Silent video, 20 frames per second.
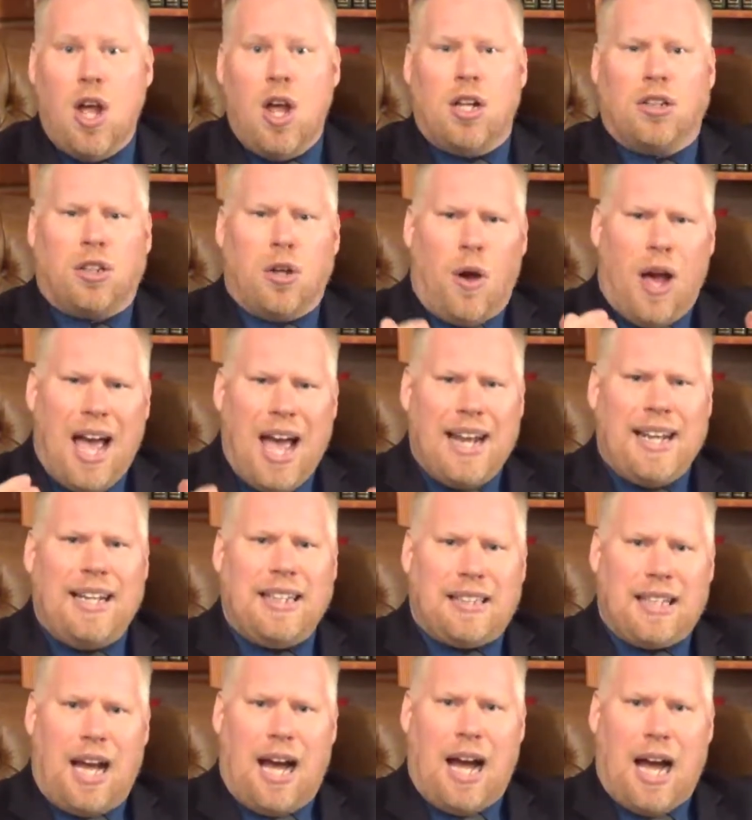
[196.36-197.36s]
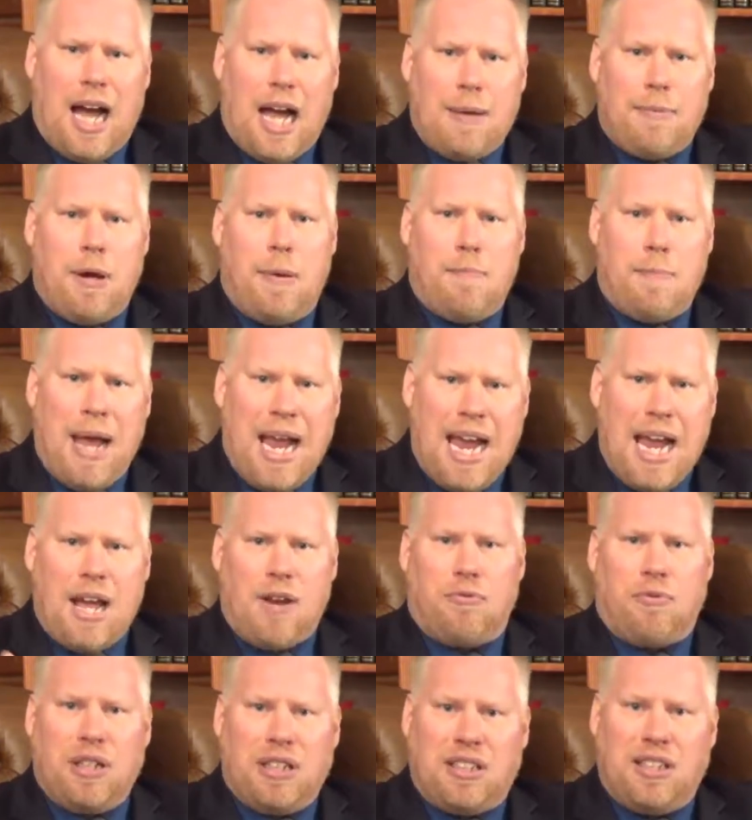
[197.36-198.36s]
So anytime a
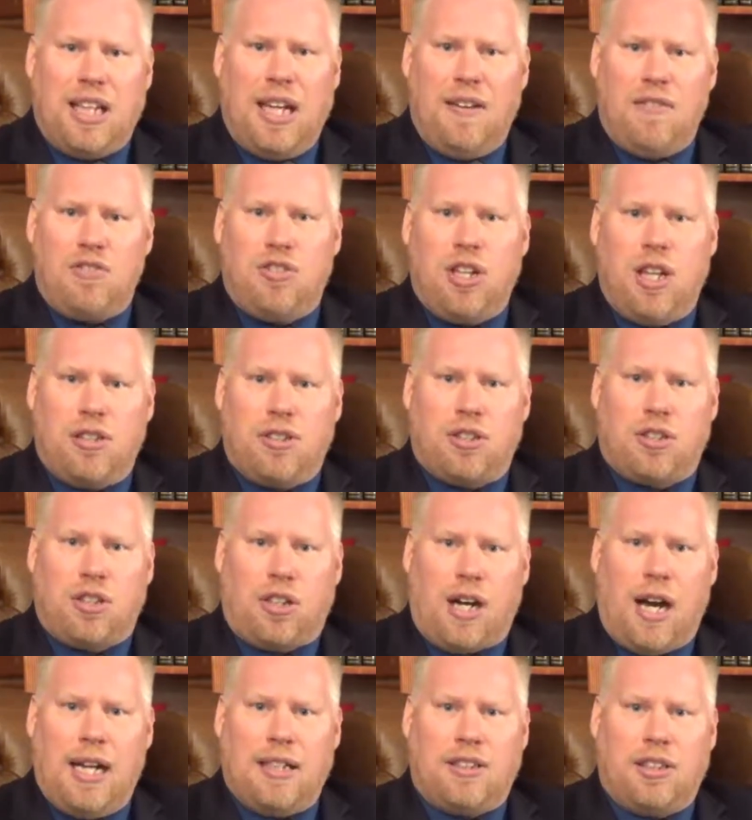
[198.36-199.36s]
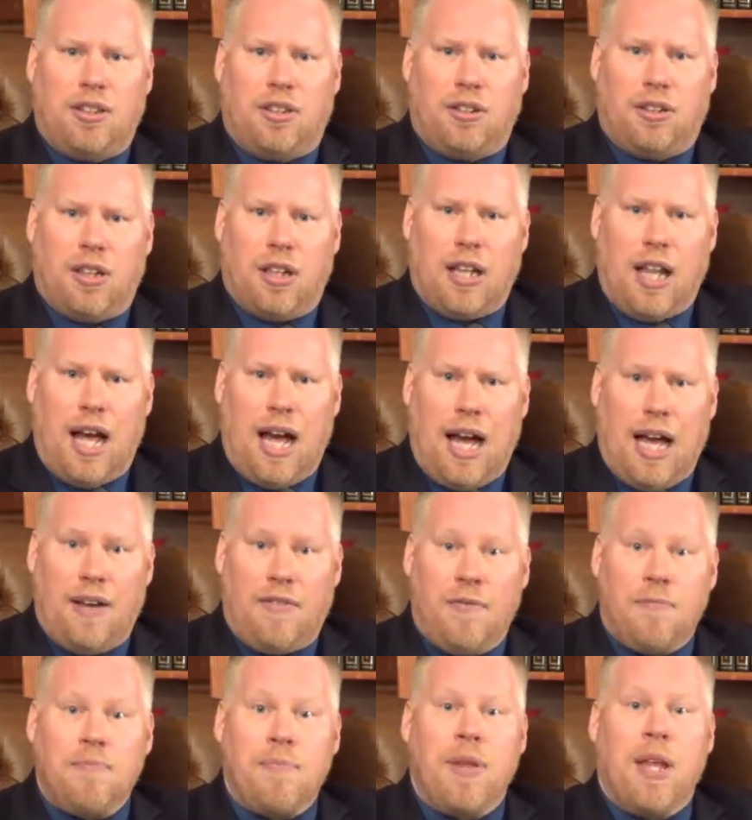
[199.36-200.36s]
man receives Jesus Christ into their
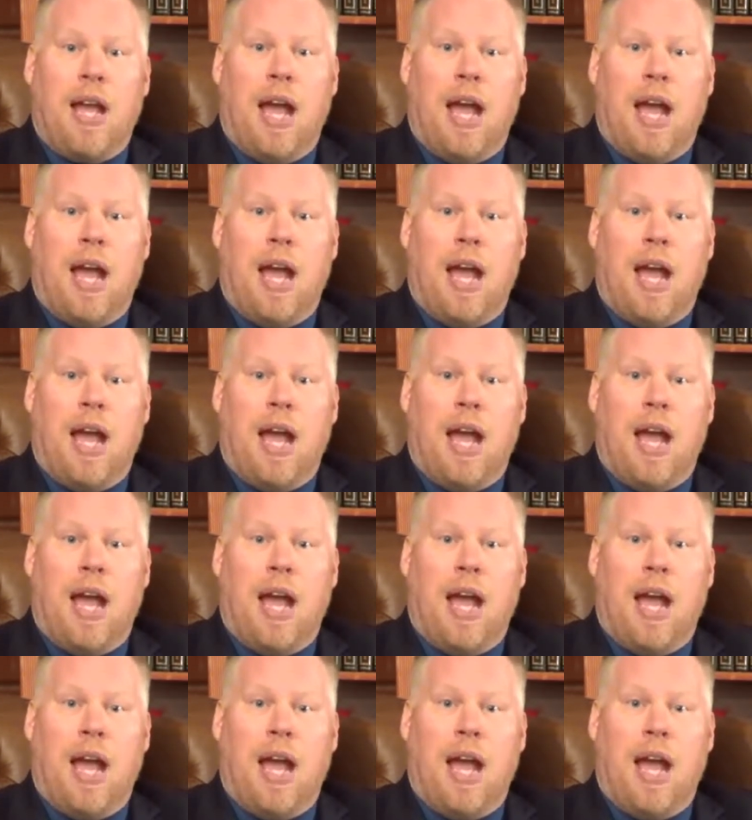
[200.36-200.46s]
life